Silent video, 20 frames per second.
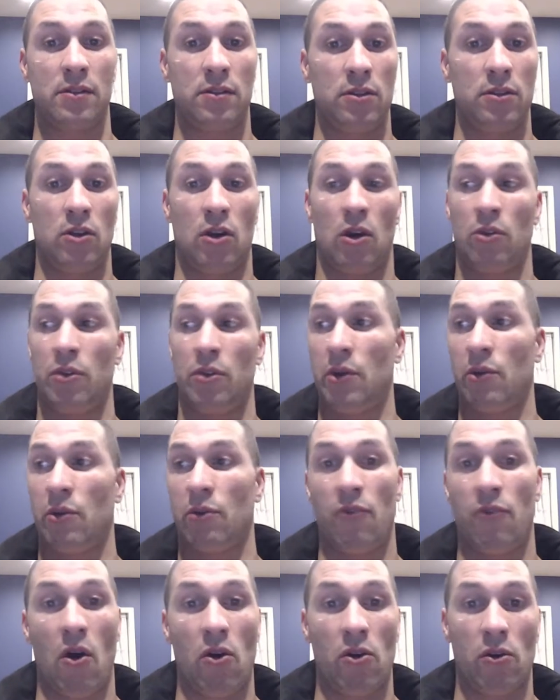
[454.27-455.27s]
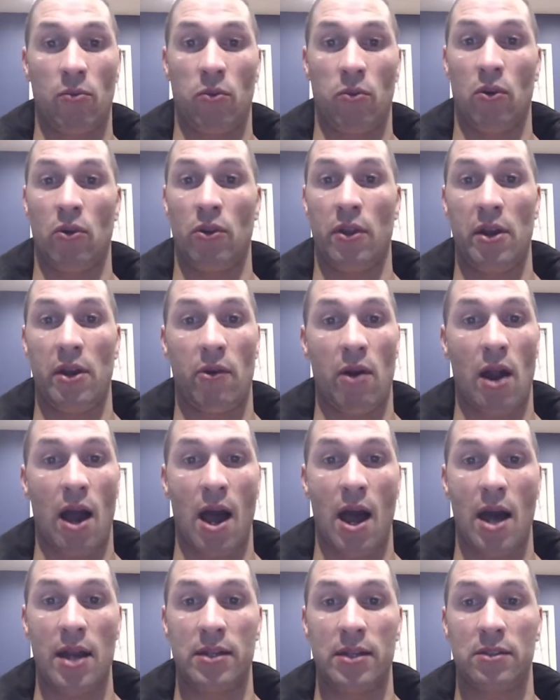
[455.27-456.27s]
They were vulnerable, they were
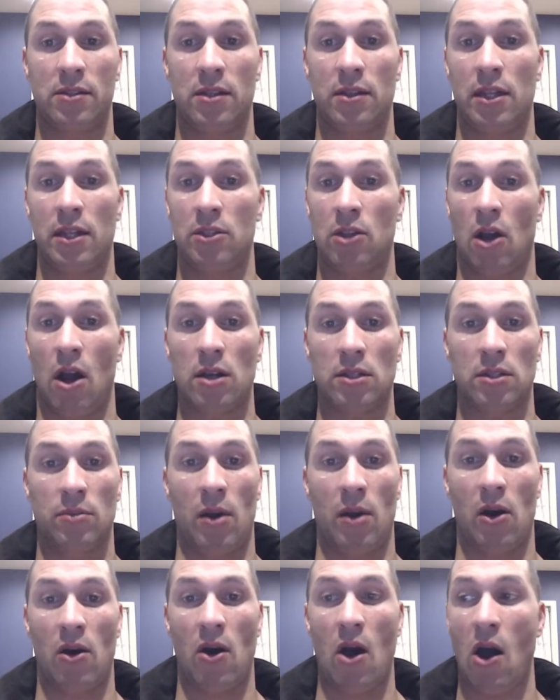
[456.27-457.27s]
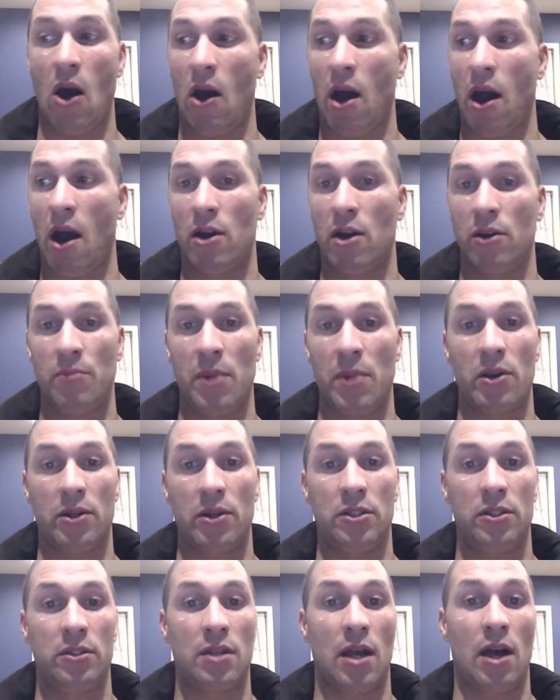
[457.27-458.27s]
honest, and they talked about how hard
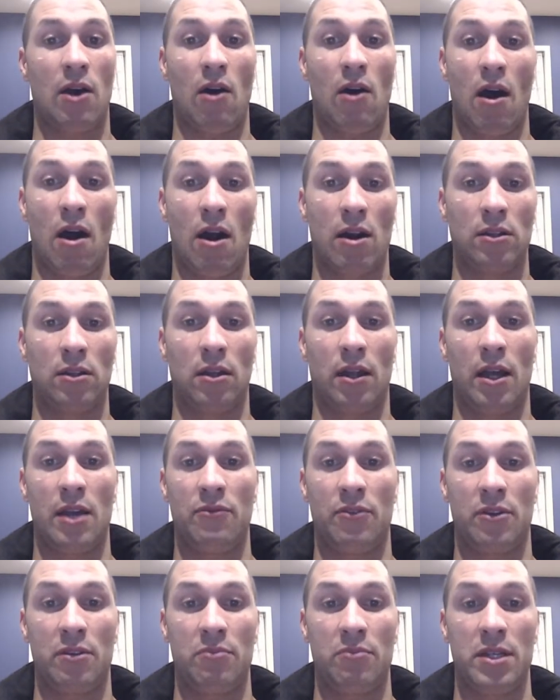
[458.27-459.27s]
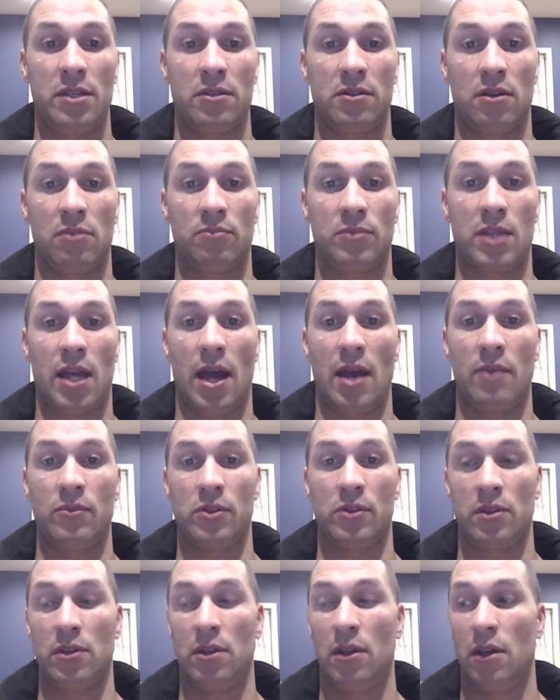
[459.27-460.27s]
marriage is, how hard life can be
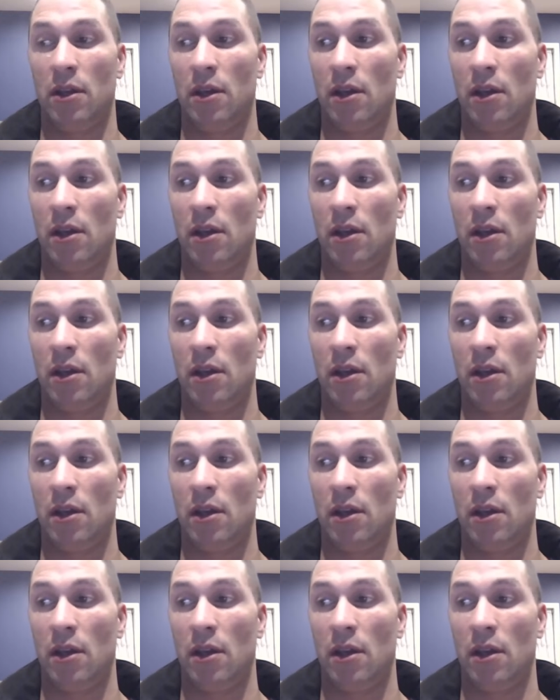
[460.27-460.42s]
sometimes, and